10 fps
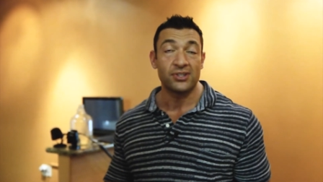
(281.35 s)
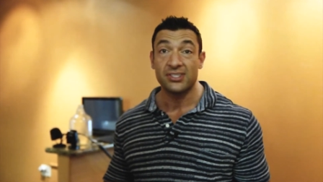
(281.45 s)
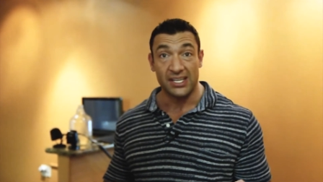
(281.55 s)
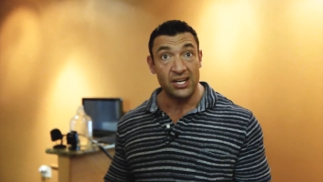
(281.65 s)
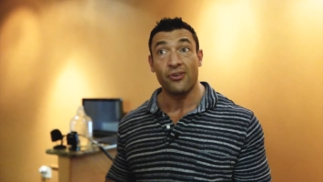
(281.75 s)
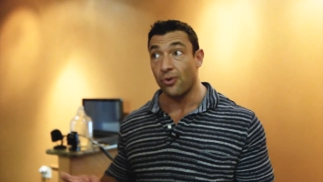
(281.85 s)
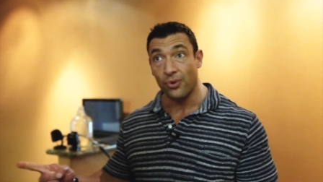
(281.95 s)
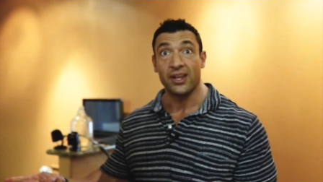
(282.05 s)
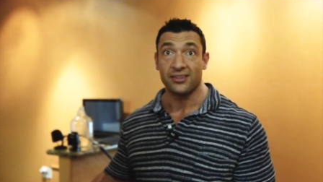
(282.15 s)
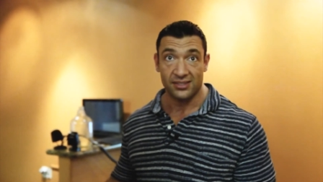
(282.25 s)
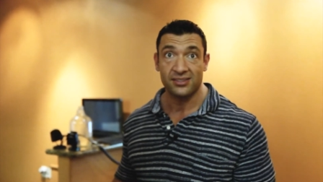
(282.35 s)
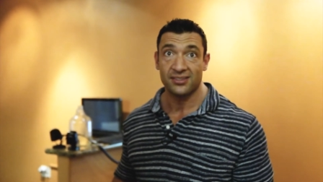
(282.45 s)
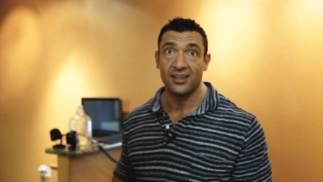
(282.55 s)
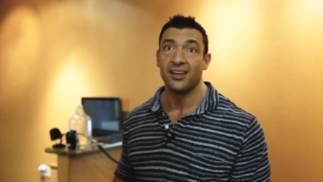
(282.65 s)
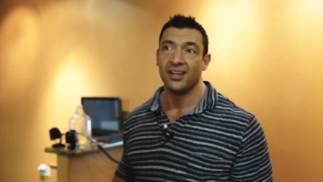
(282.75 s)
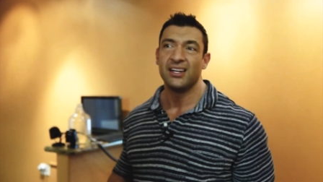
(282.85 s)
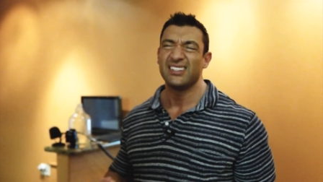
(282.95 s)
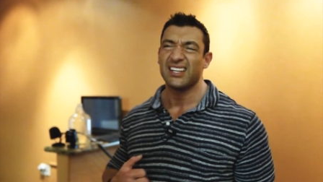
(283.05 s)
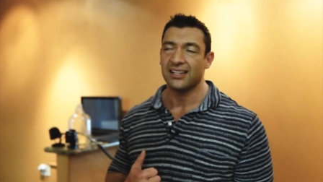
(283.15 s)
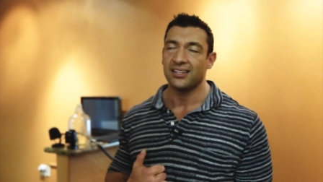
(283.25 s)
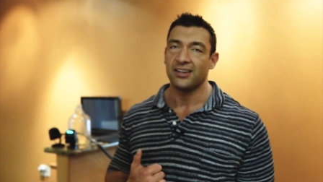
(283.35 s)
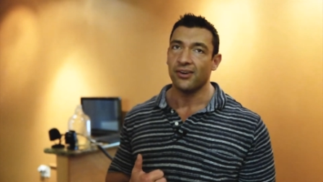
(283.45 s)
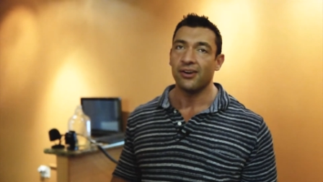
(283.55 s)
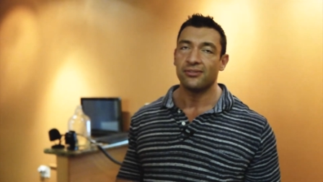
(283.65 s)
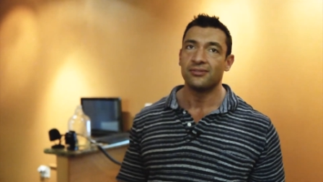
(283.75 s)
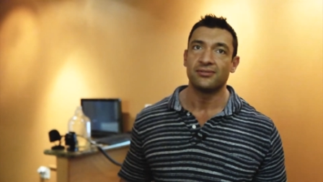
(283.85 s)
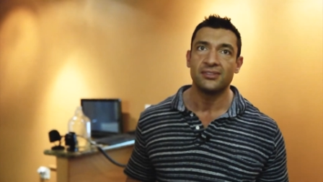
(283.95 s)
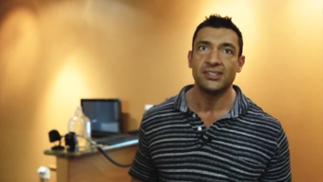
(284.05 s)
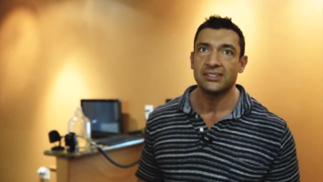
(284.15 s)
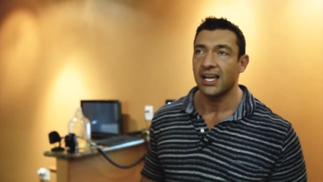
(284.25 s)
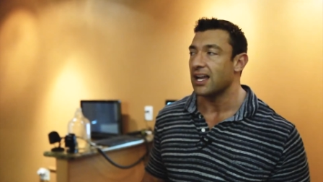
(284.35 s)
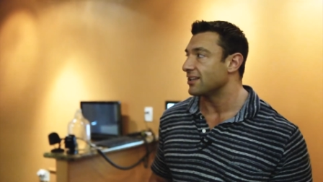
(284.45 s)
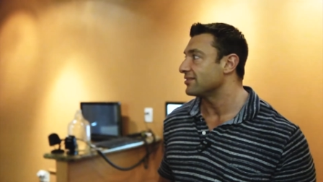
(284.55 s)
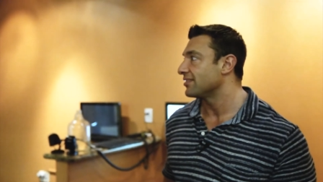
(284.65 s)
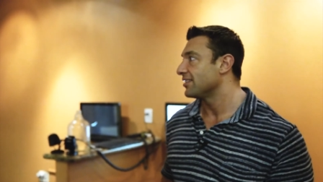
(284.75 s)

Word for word: because the hero wins. He's got the hero. He's got it.